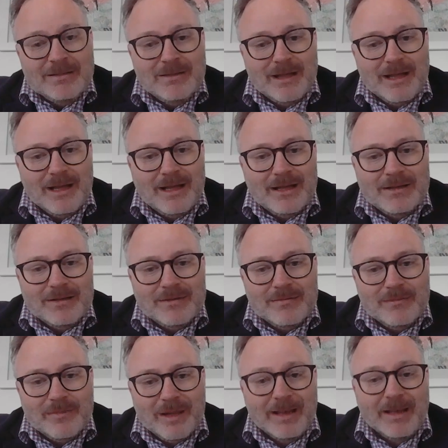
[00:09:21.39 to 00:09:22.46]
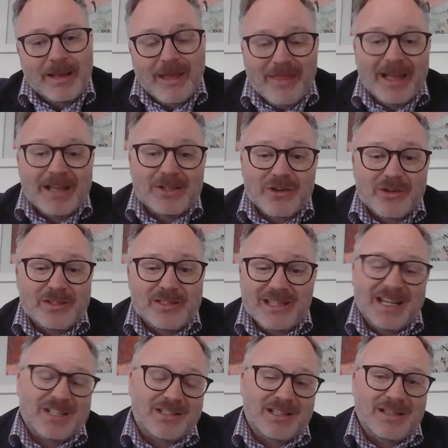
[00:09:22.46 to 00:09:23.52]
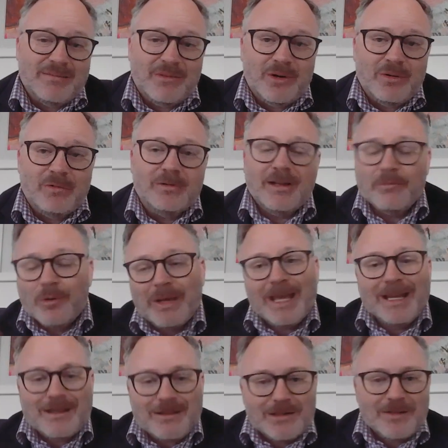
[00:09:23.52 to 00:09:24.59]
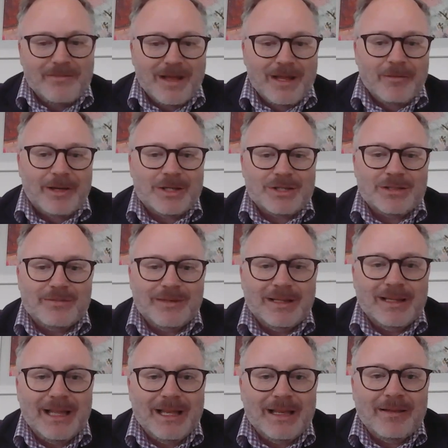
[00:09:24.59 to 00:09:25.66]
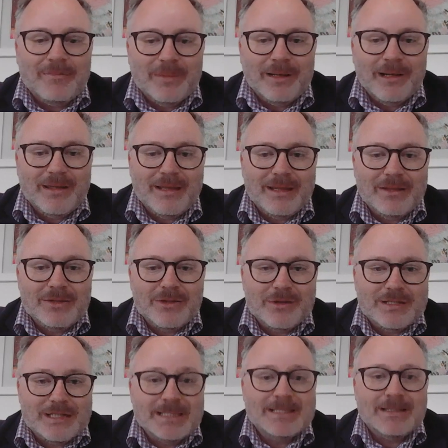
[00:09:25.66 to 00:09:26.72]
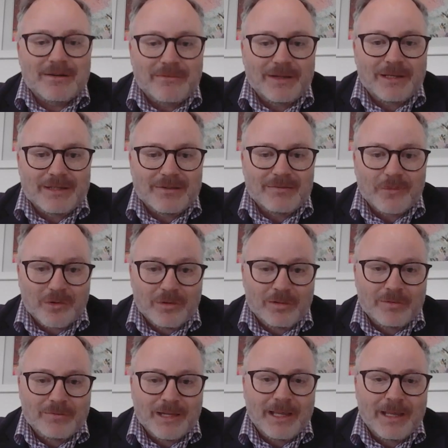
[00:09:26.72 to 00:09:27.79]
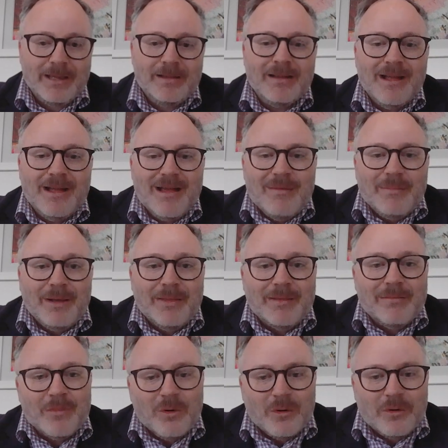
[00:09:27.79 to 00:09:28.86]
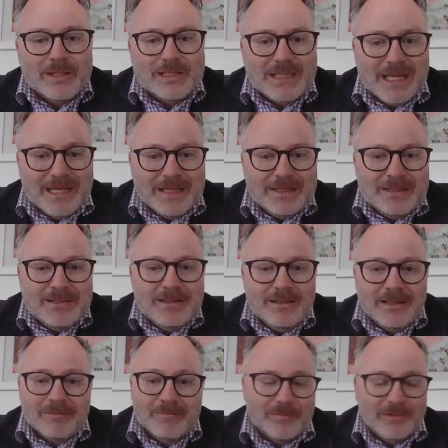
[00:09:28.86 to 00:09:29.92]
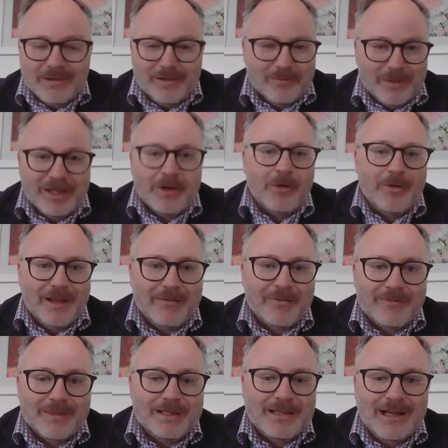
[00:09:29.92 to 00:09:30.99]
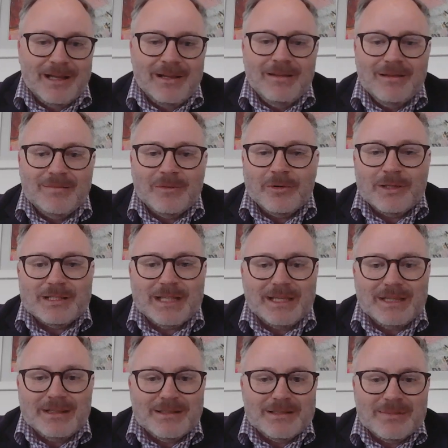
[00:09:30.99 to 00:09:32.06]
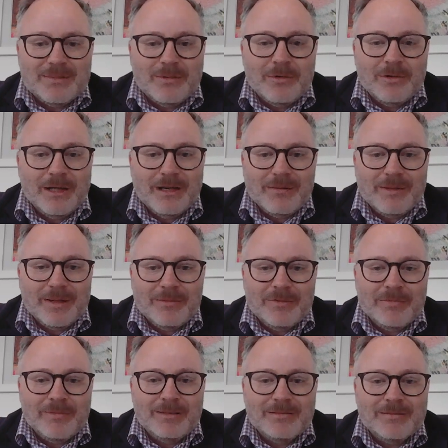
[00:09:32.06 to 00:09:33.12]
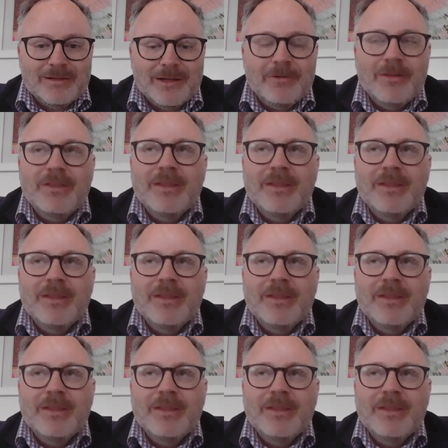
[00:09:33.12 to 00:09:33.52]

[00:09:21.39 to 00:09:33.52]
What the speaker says: And that shows that actually the model, and we'll get into the evaluation a bit later, but I think it shows it is an effective model of care, but that more is needed. And we know that from the data, that more is needed to support young people's mental health.